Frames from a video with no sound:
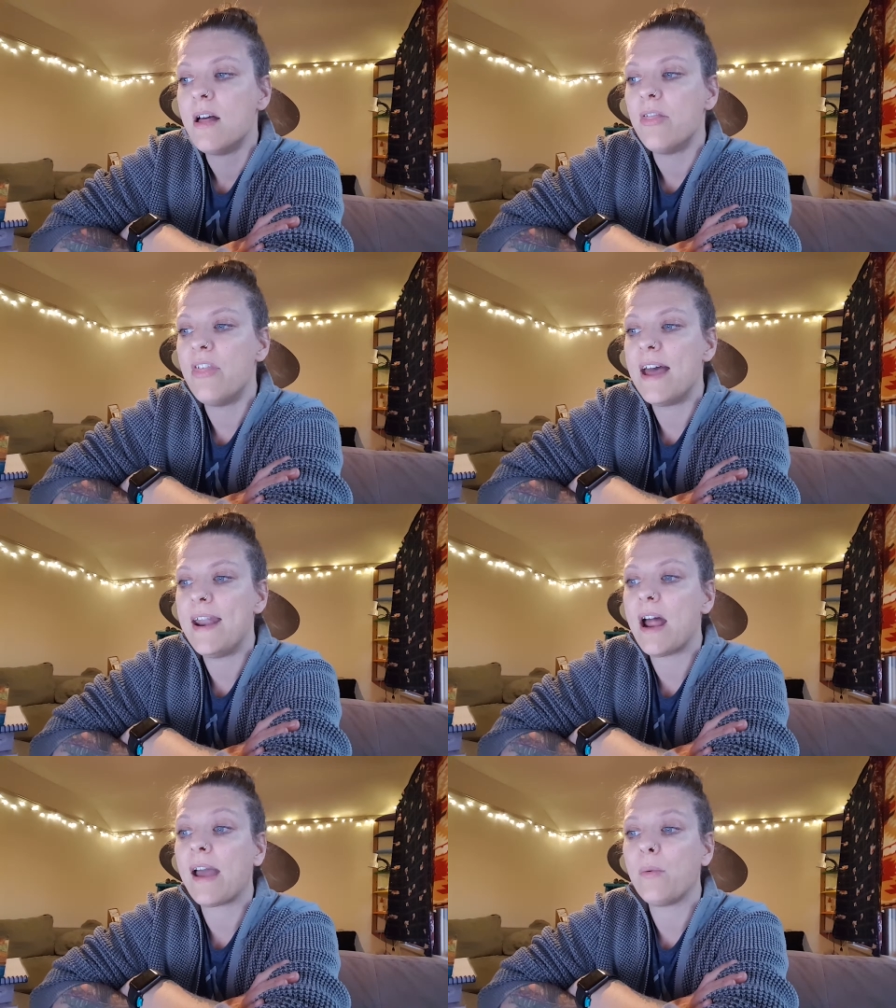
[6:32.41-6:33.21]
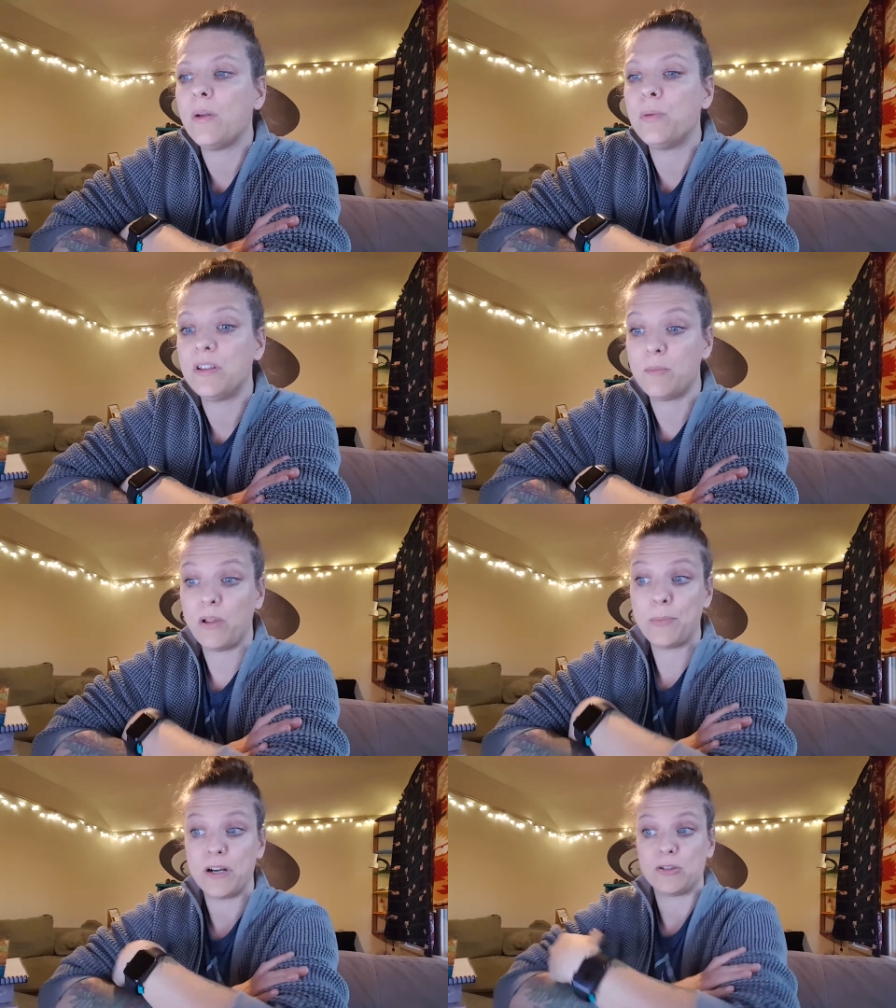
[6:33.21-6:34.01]
then I would put the
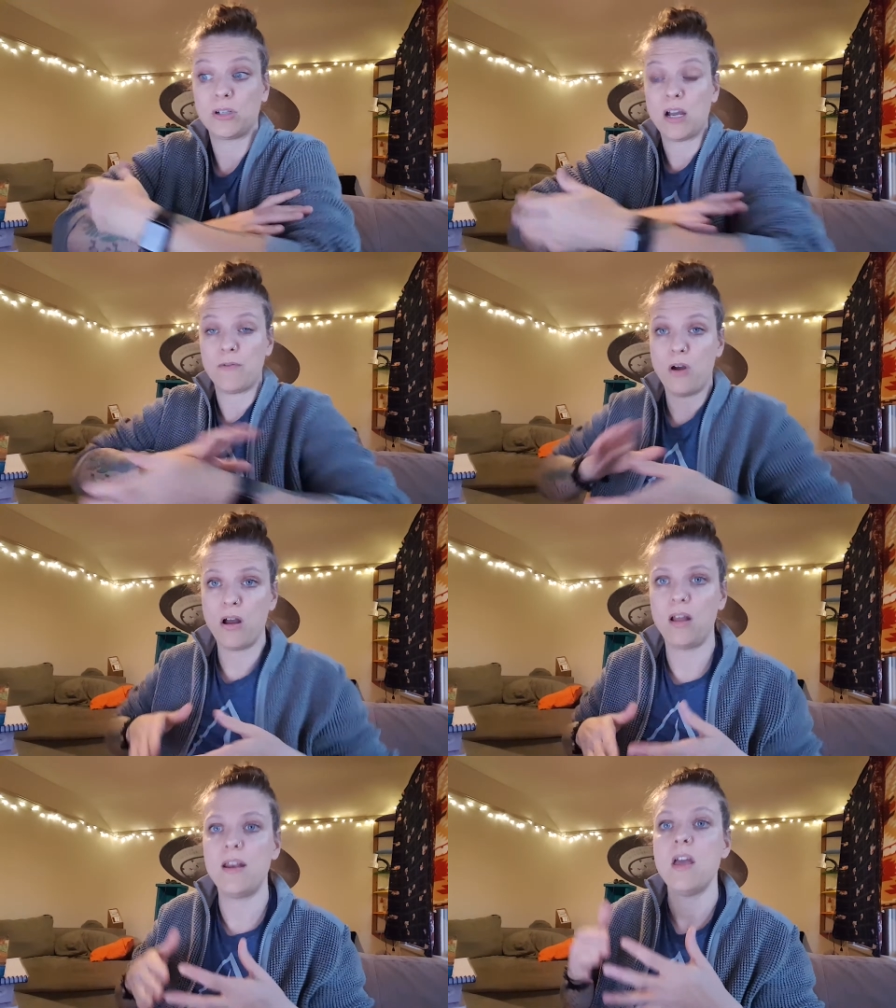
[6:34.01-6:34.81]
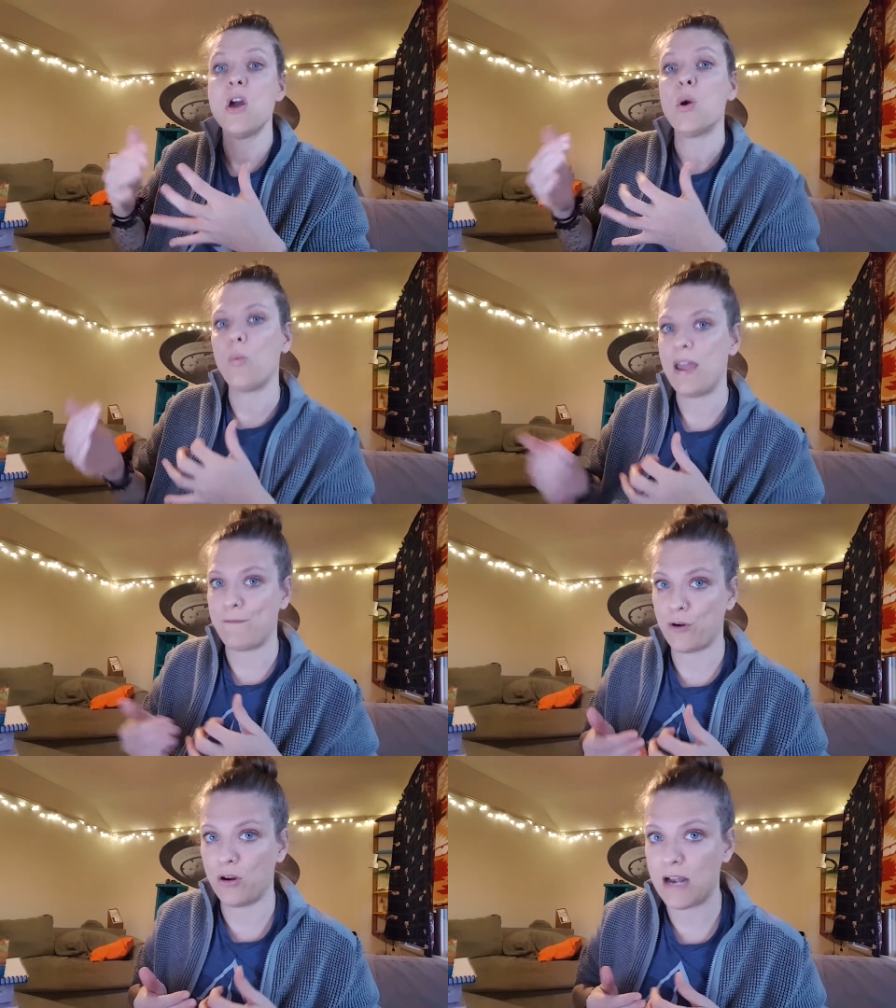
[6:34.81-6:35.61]
blood pressure cuff on, wait
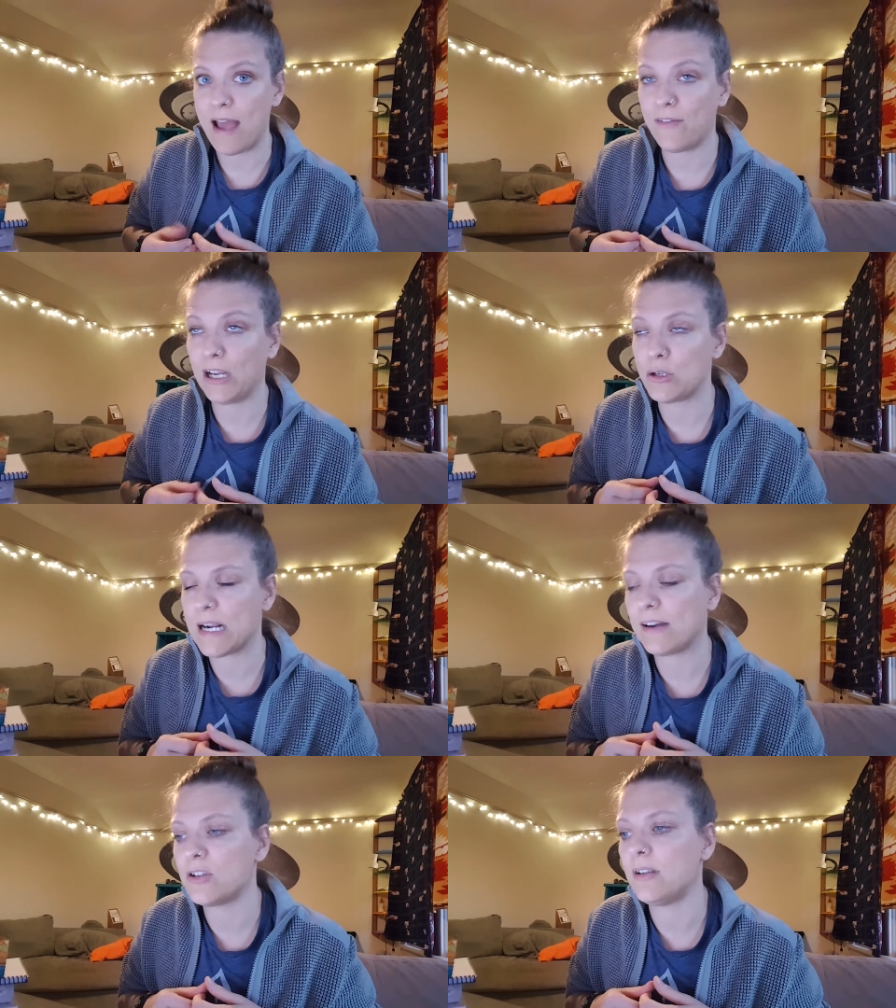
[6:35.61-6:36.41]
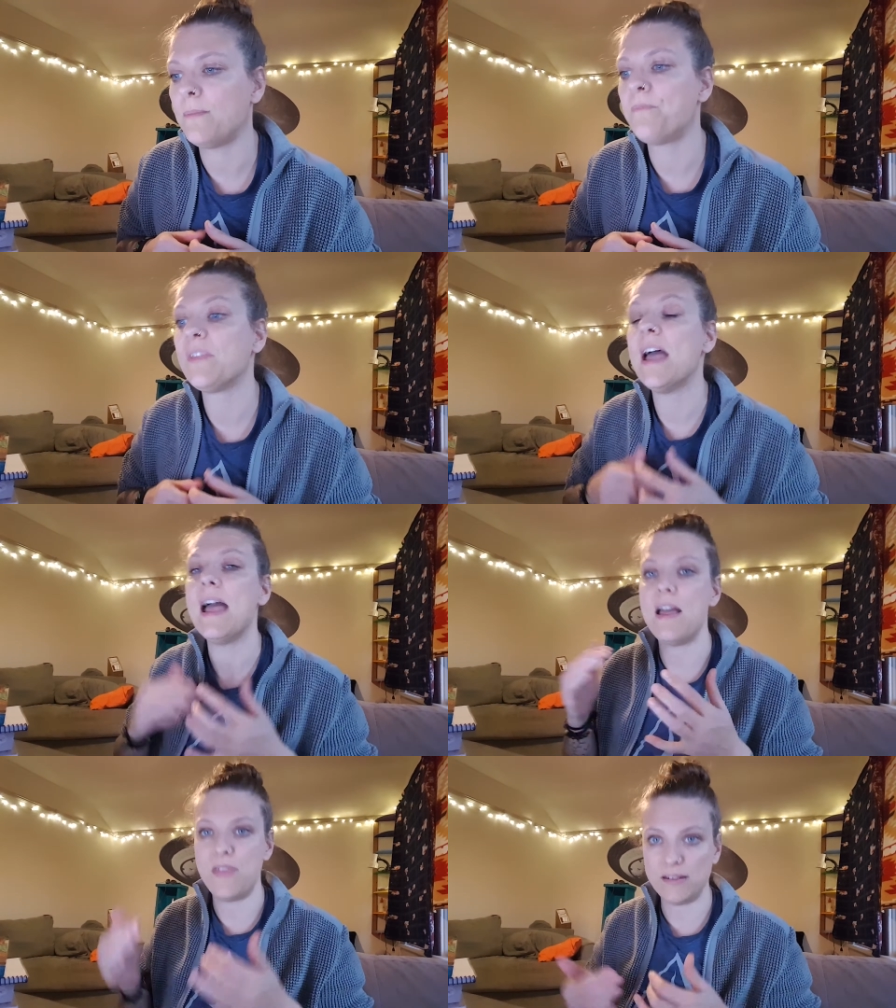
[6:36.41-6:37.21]
for her to have a contraction,
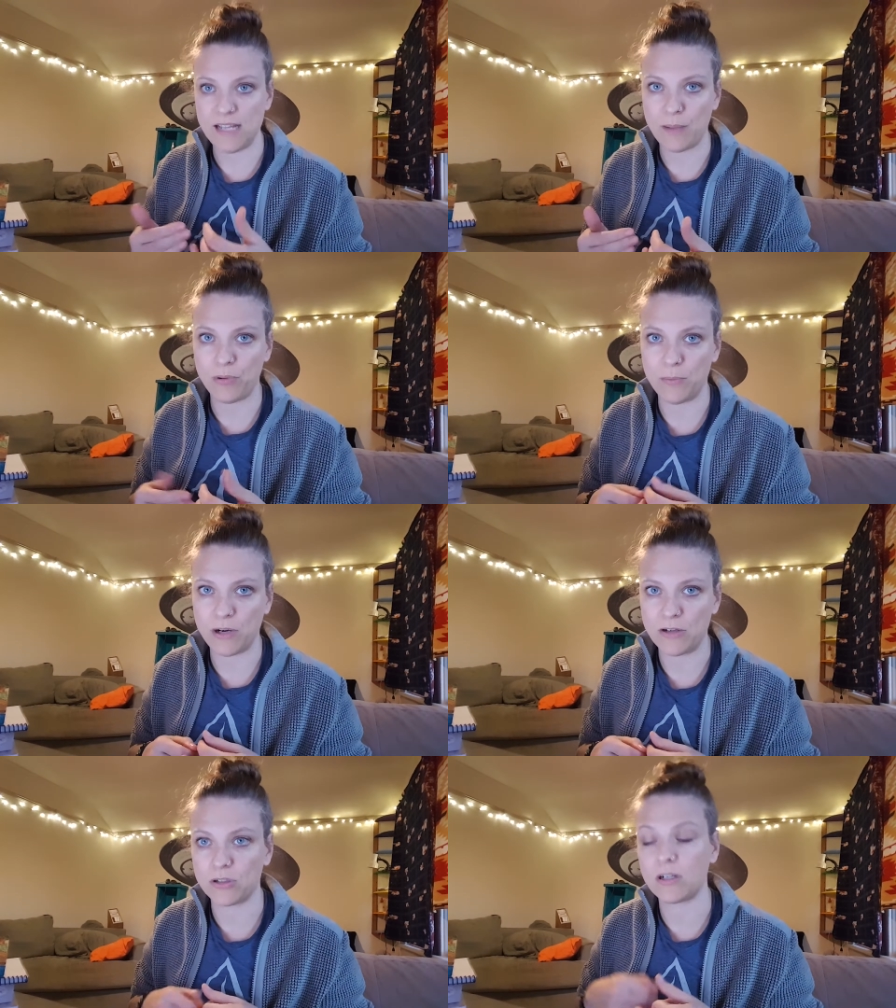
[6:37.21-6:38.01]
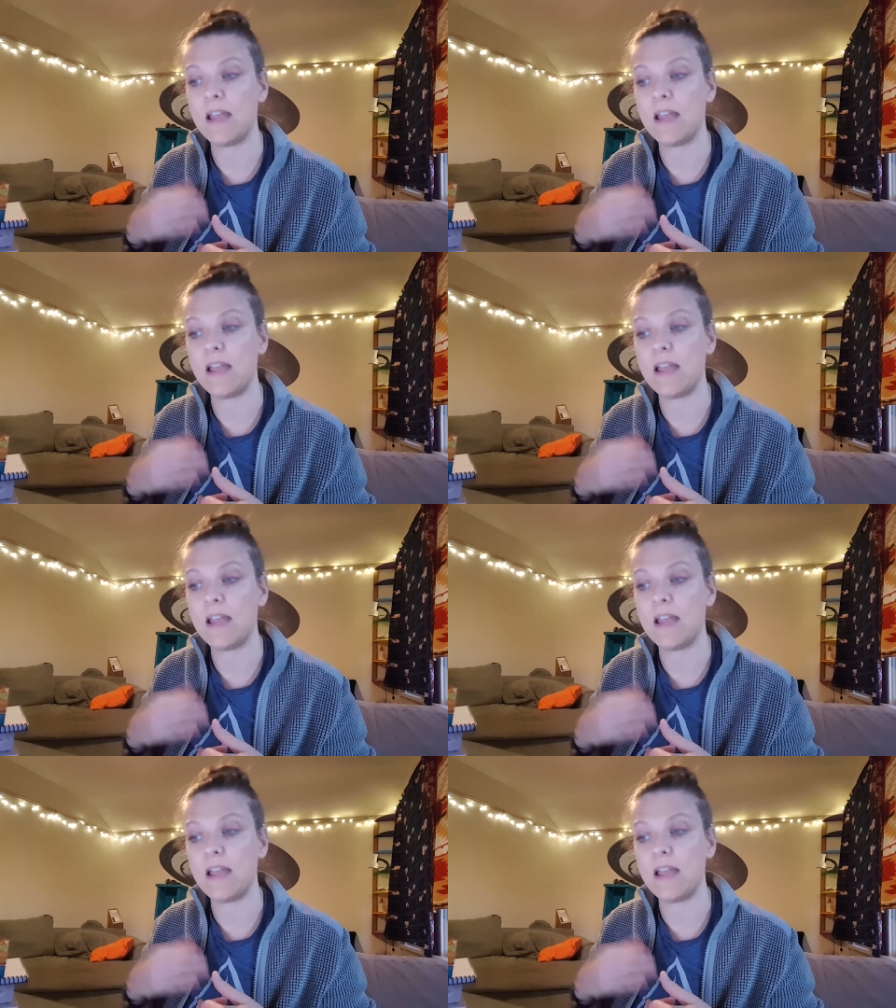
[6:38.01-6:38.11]
and then take blood pressure.